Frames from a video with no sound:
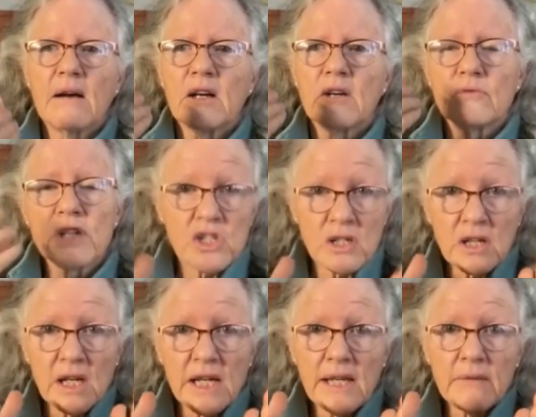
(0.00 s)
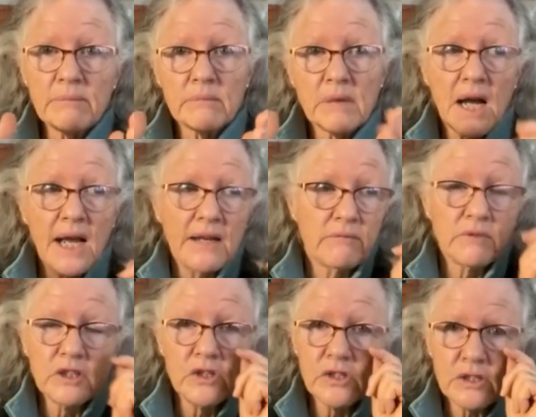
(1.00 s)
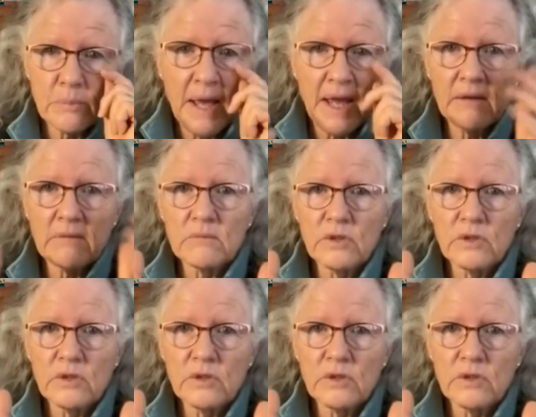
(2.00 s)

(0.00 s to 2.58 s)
Originally, I learned to paint